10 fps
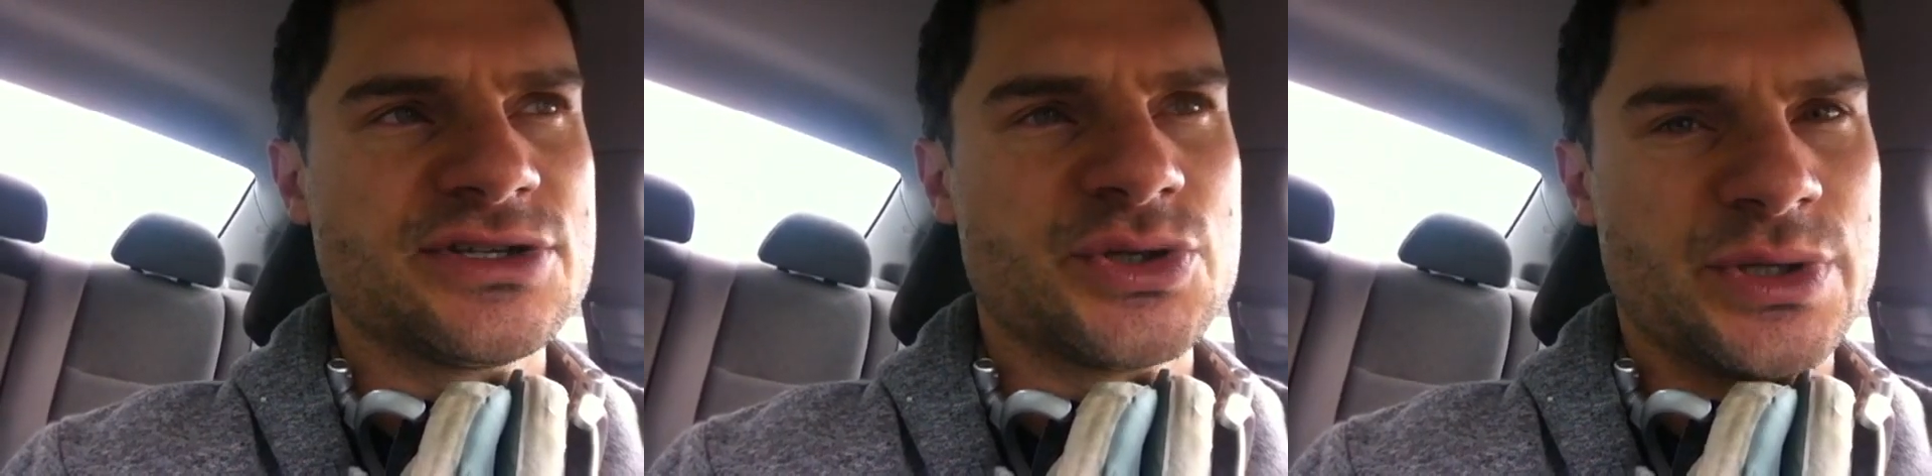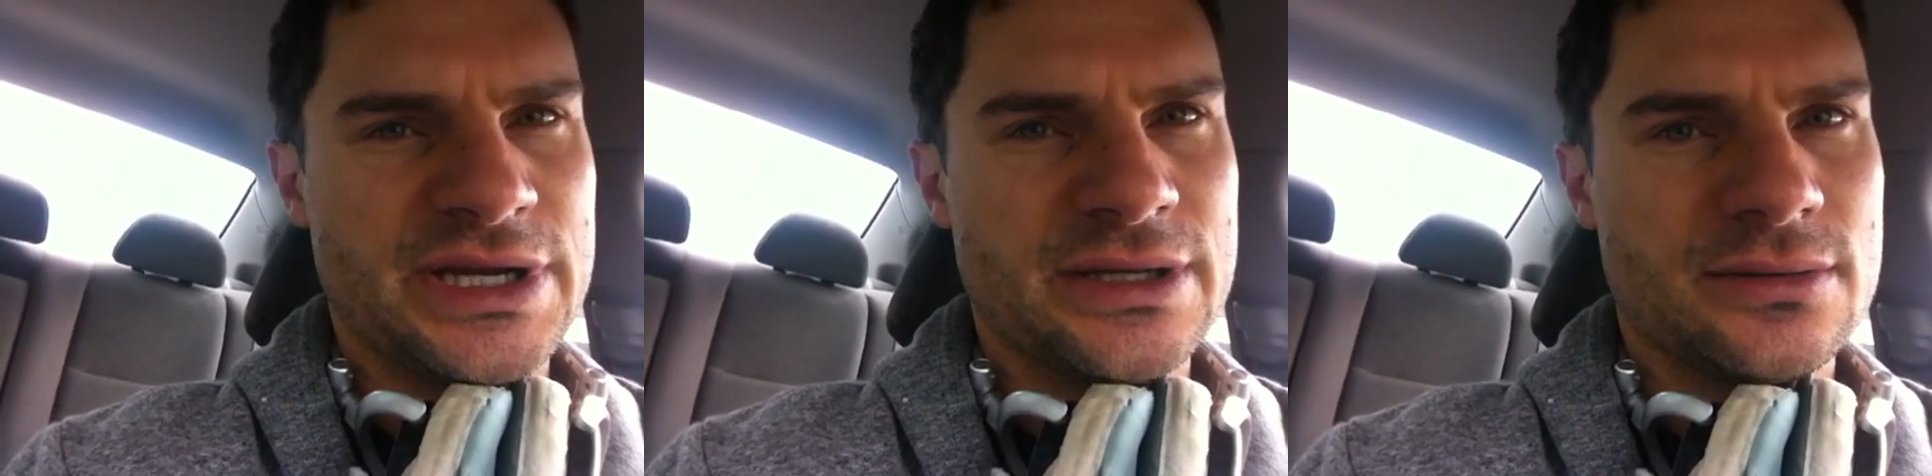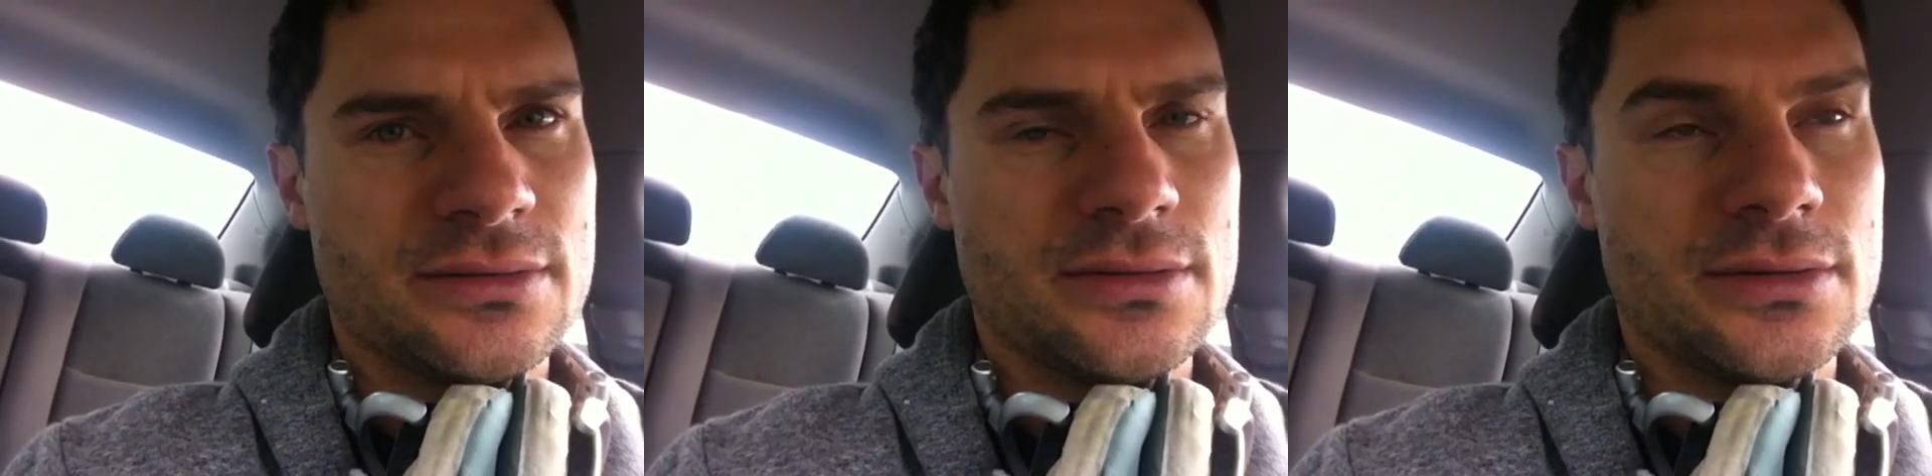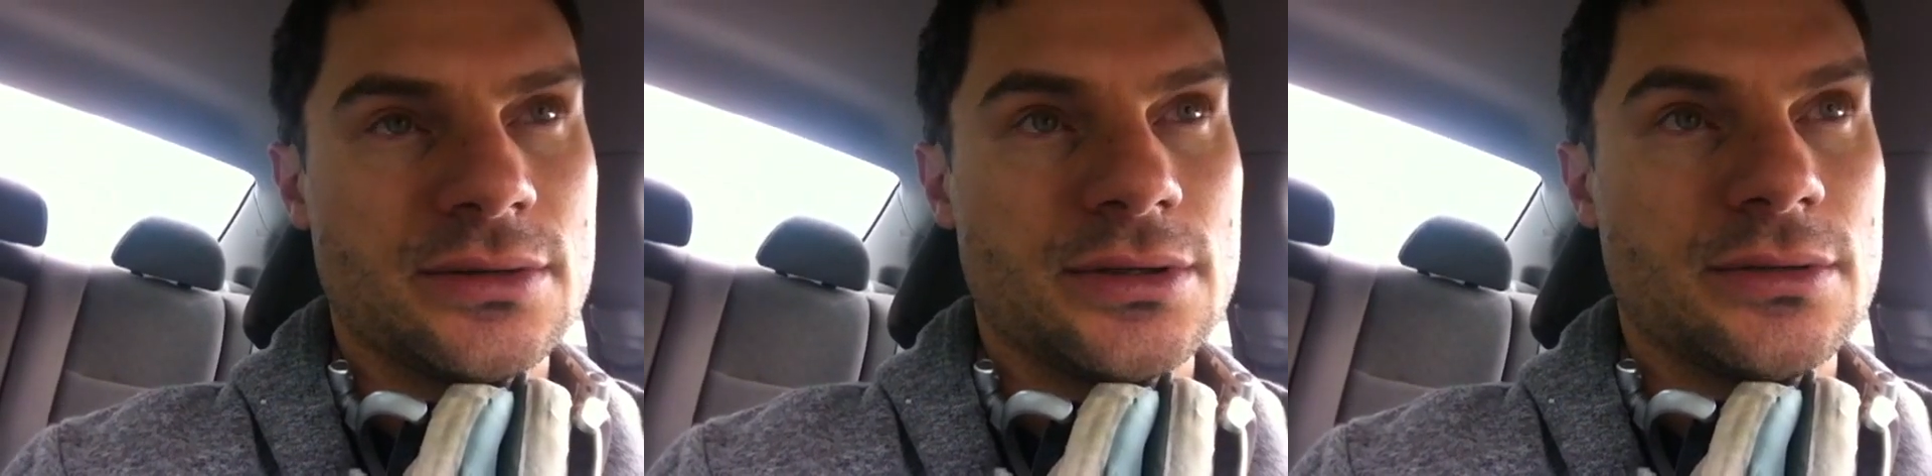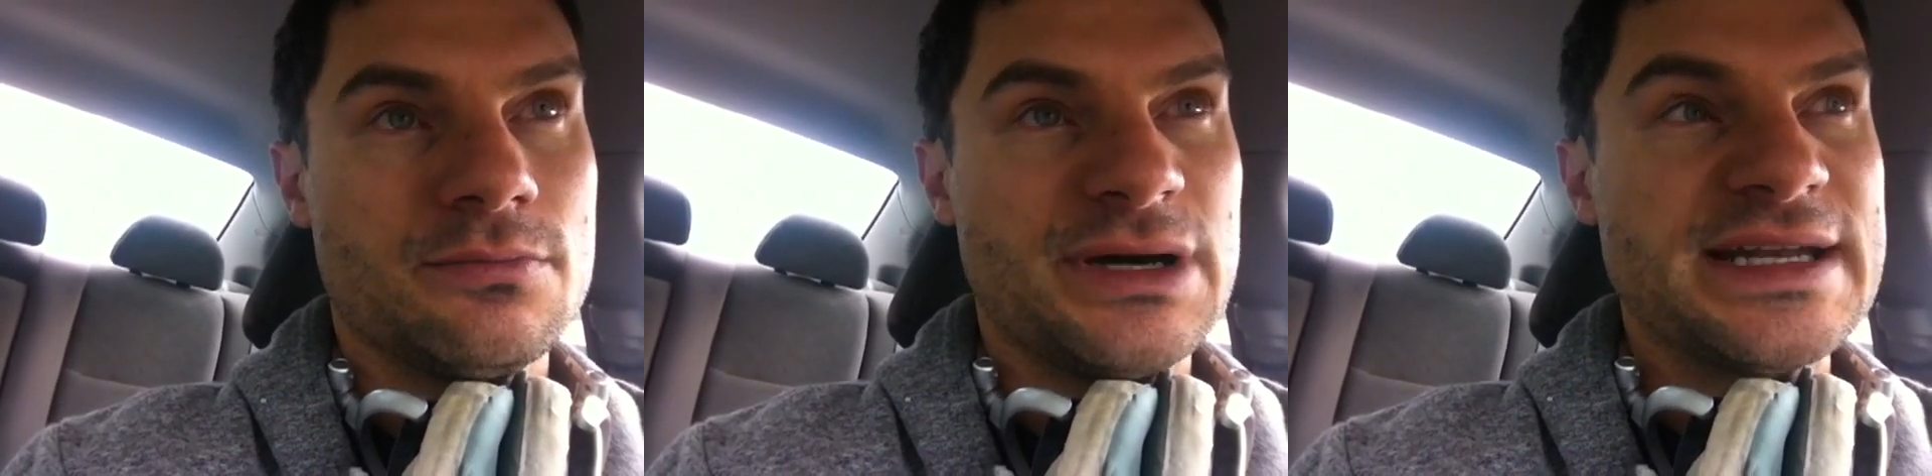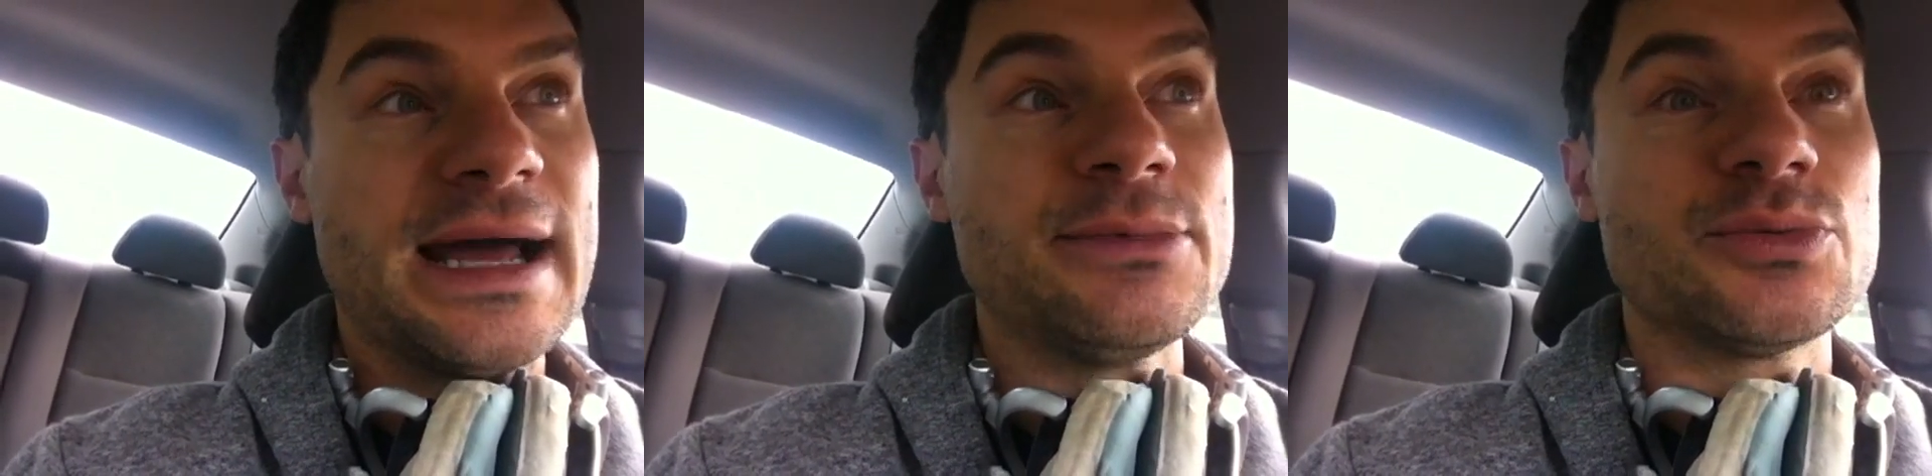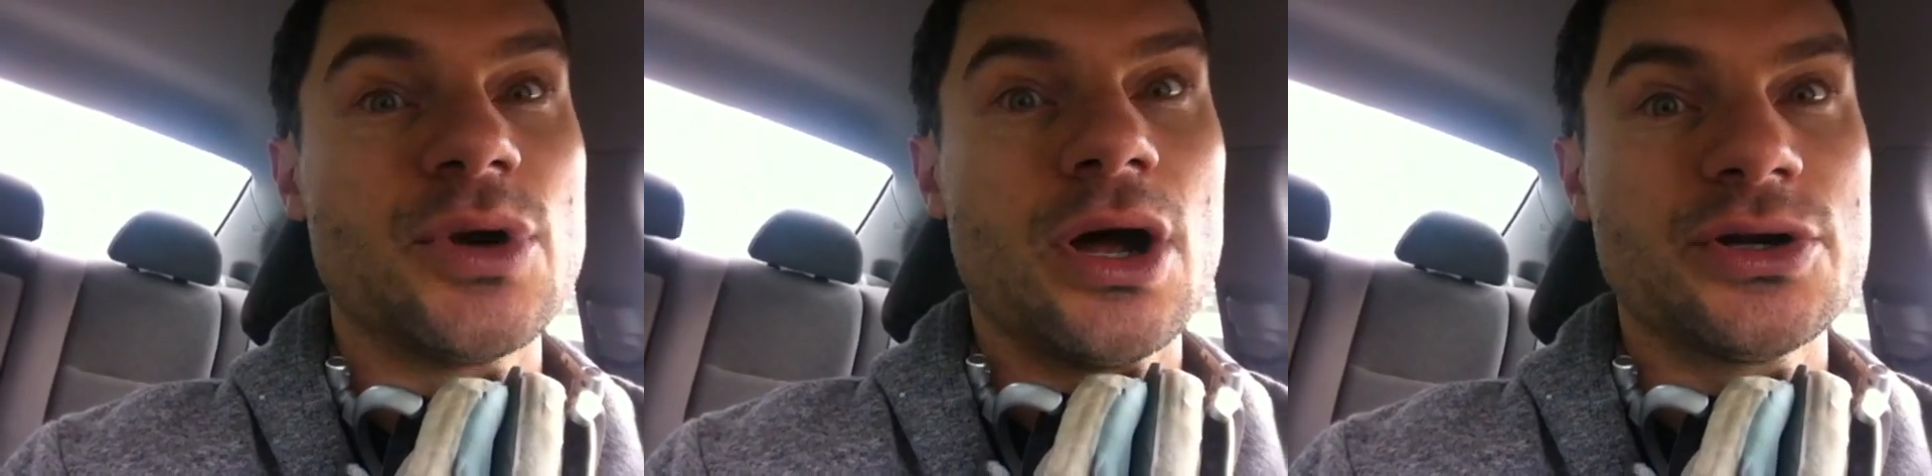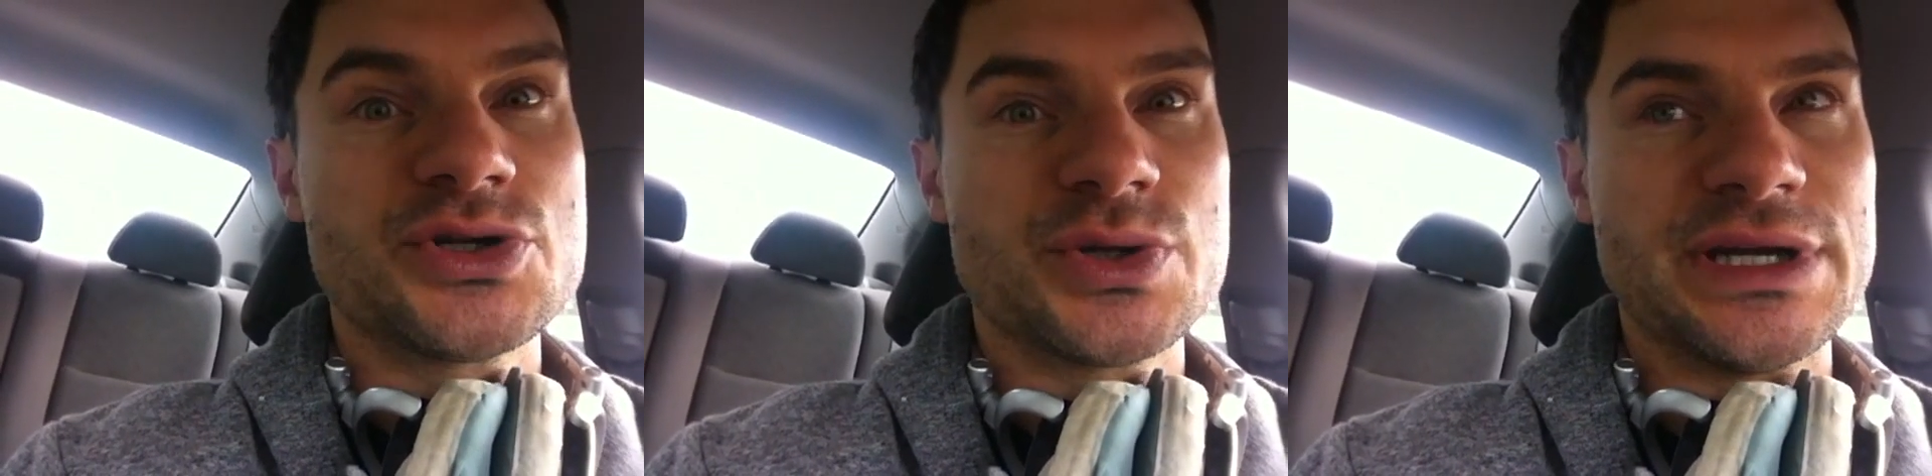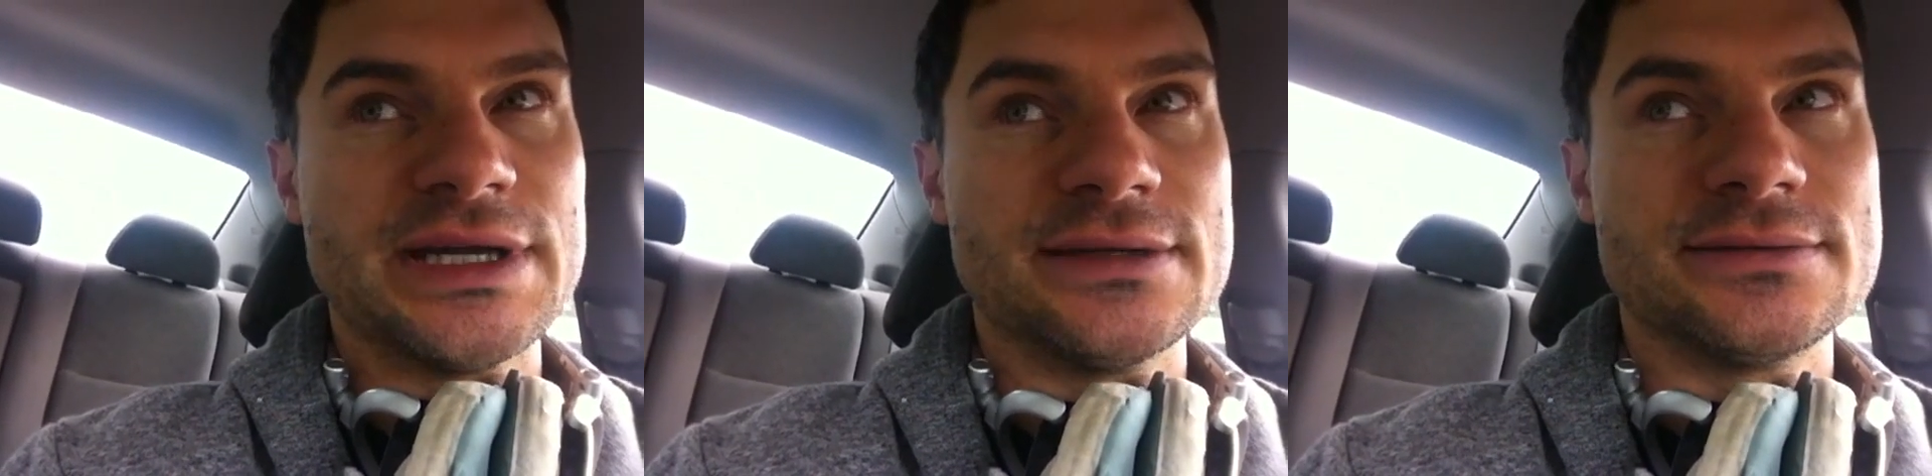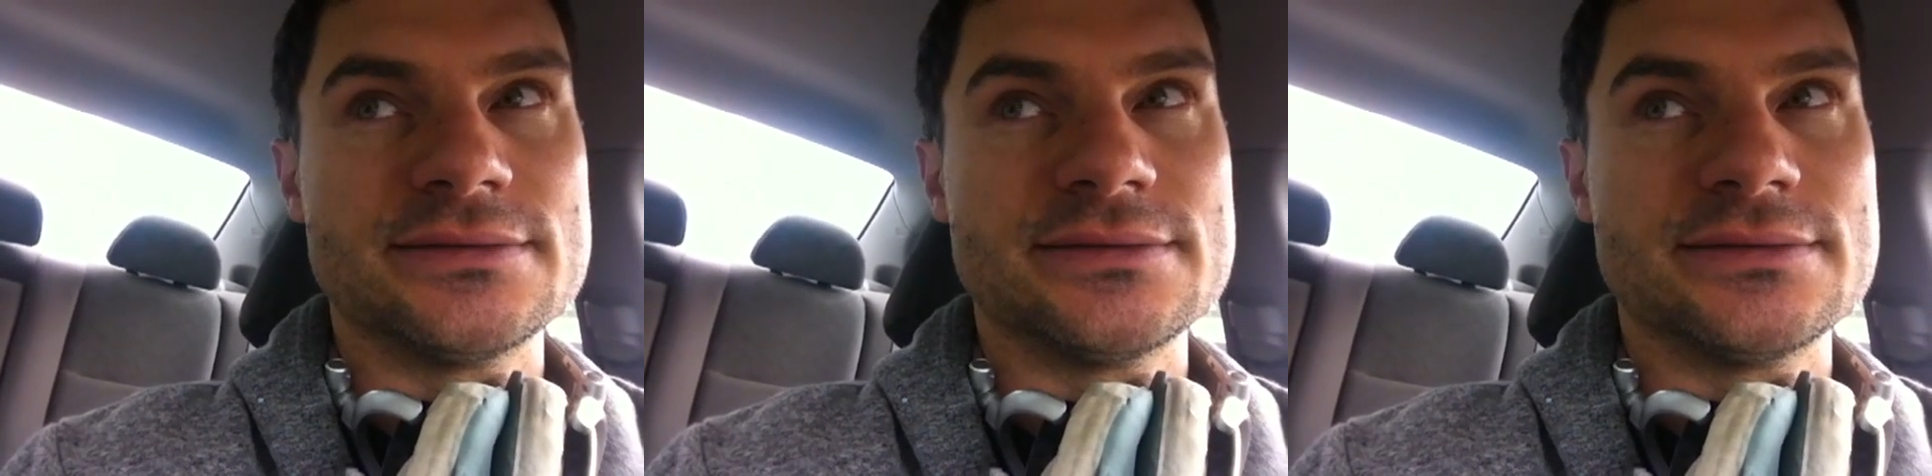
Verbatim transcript: tree. But I'm the wrong tree.